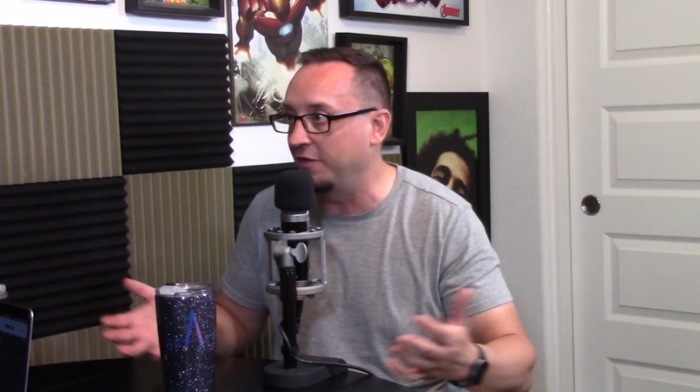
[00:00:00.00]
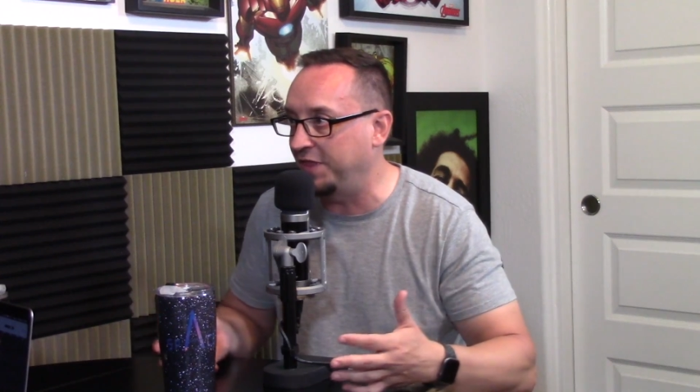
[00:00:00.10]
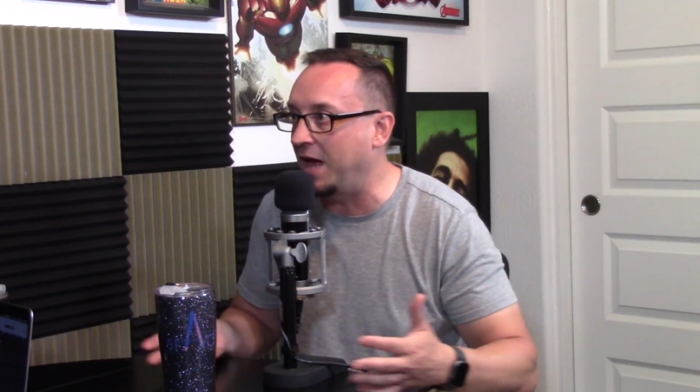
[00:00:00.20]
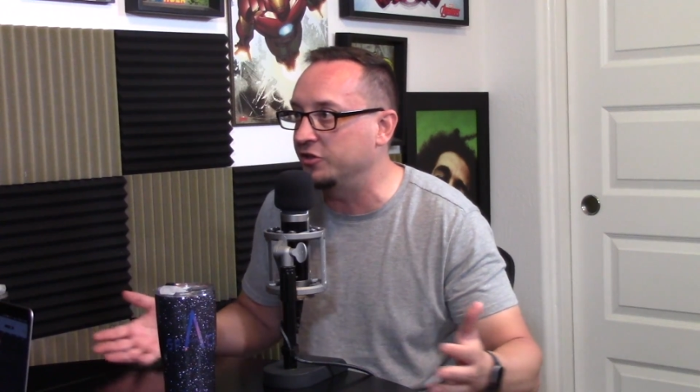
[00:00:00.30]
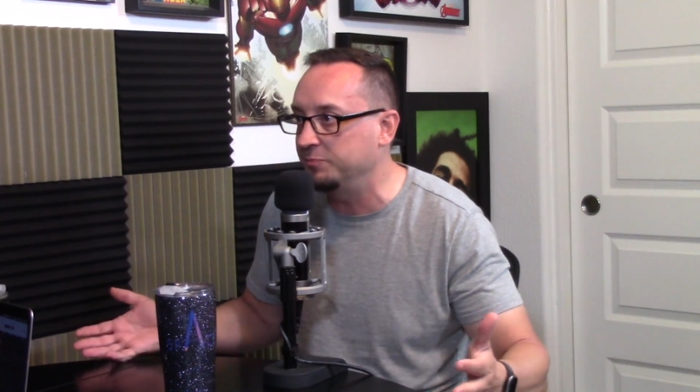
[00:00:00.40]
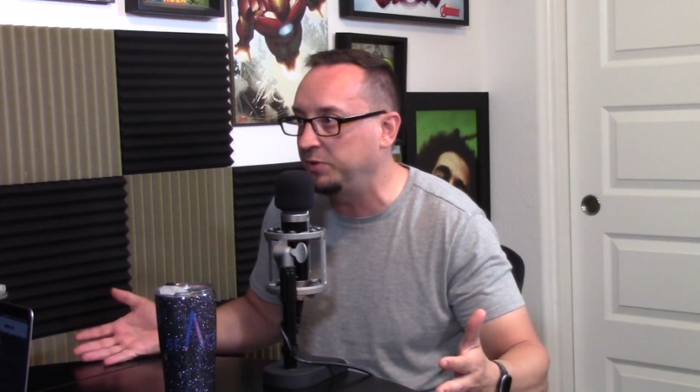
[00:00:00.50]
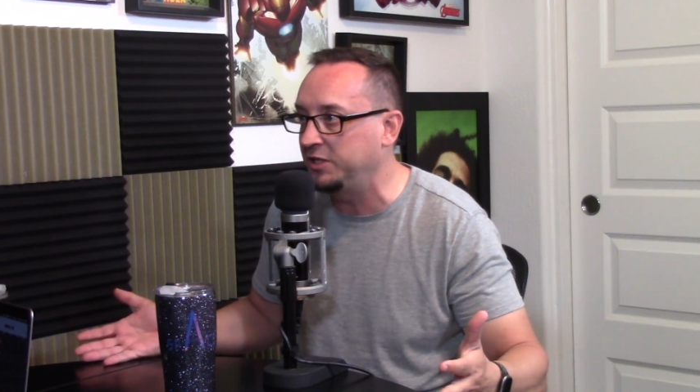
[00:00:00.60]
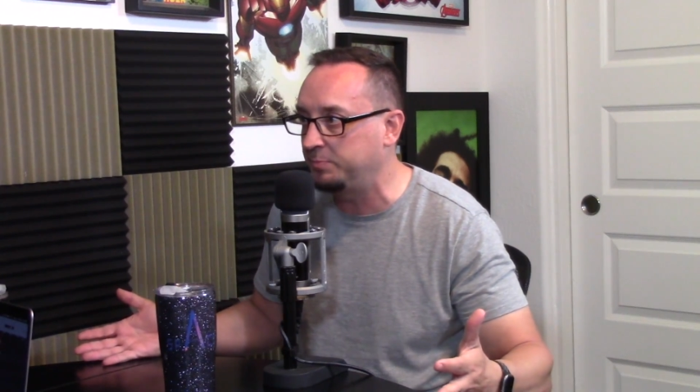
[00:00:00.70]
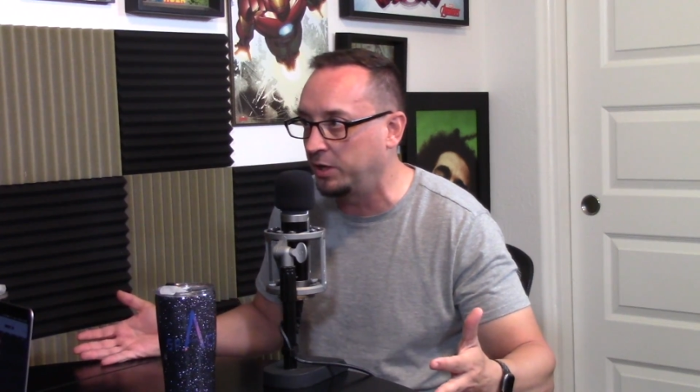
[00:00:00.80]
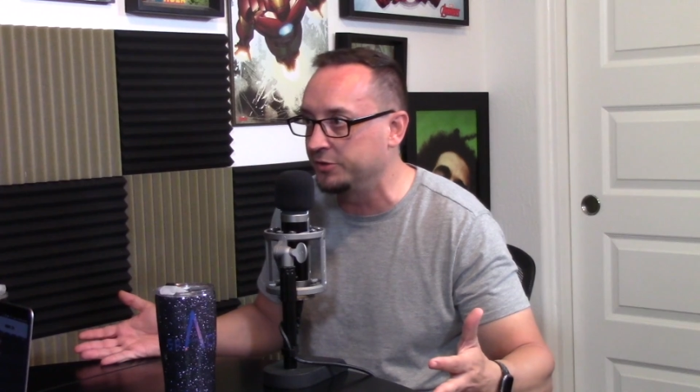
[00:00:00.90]
1,000-piece
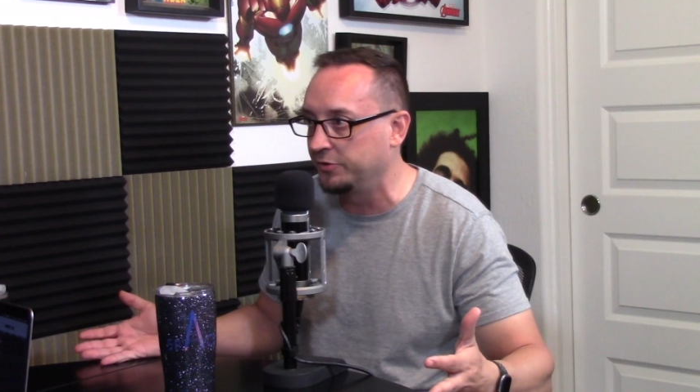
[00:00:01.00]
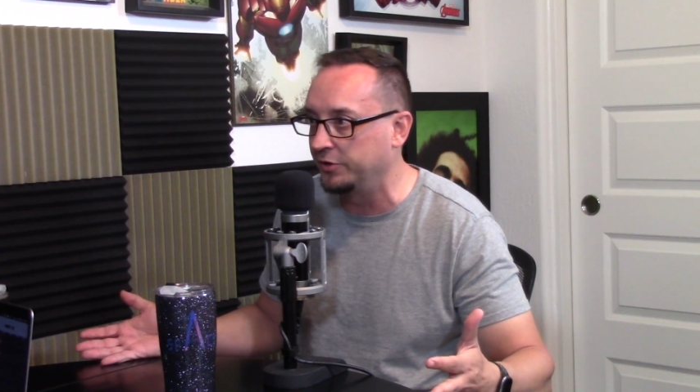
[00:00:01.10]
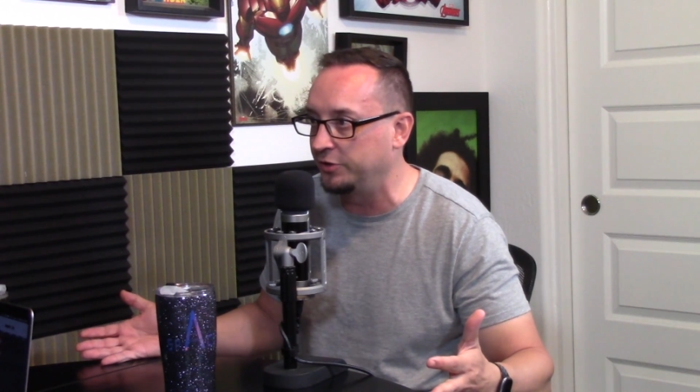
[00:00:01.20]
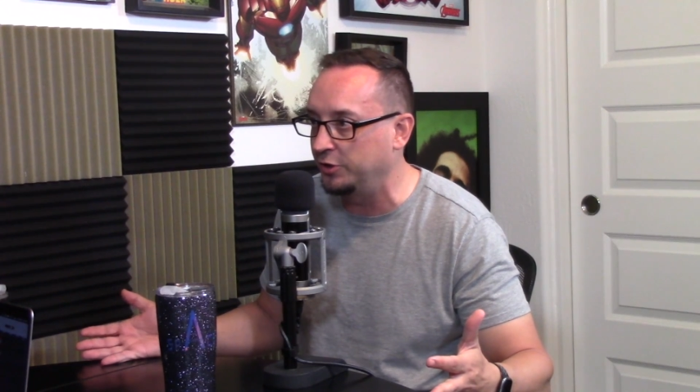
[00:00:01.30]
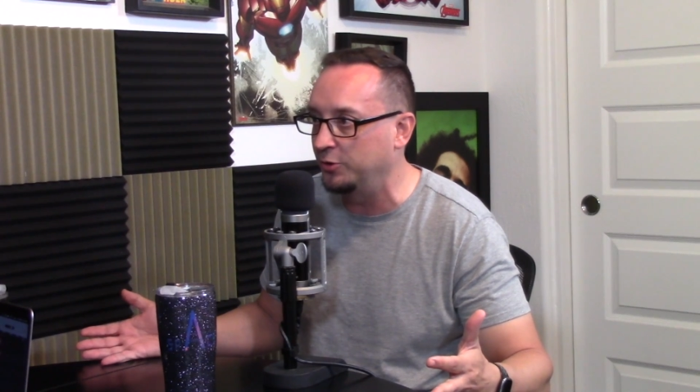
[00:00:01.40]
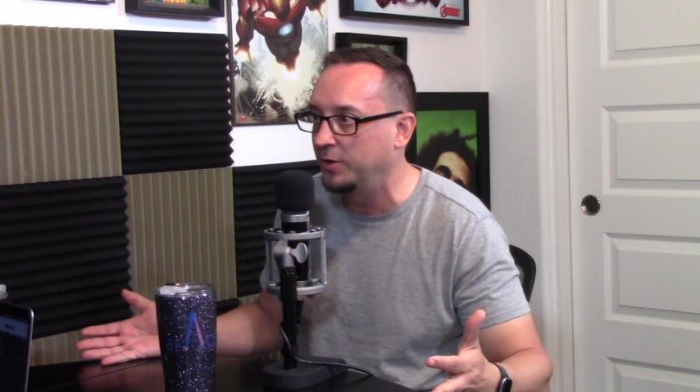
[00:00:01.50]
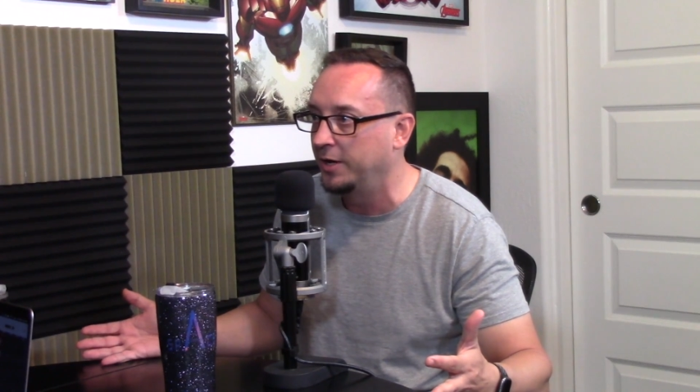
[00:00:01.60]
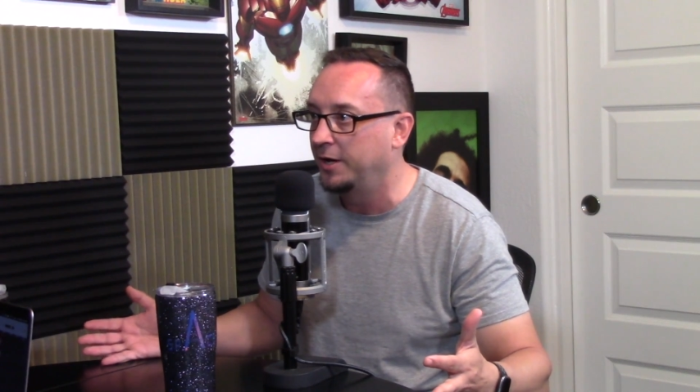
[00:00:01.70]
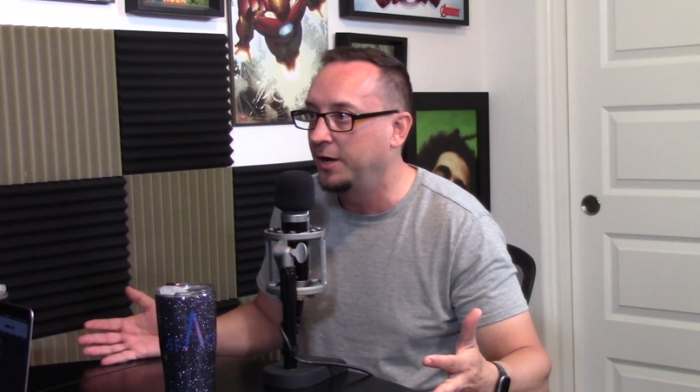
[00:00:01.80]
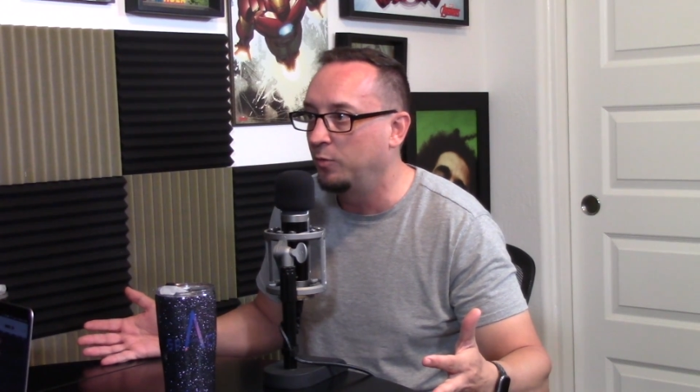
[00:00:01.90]
puzzle to do.
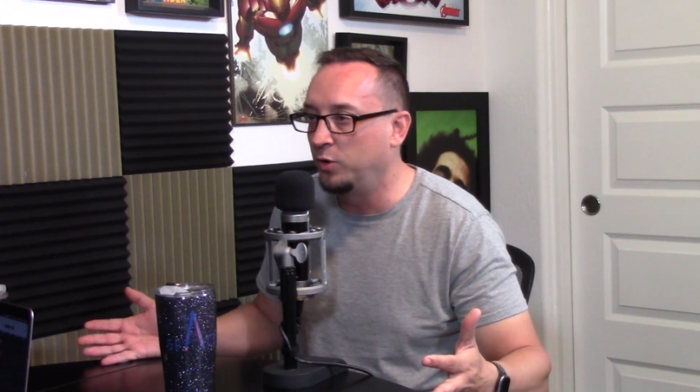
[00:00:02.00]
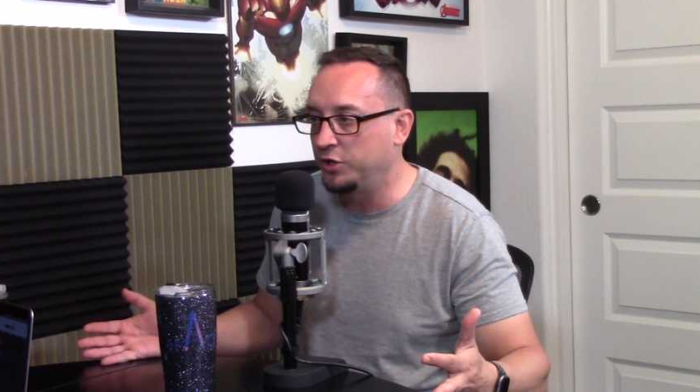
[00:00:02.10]
We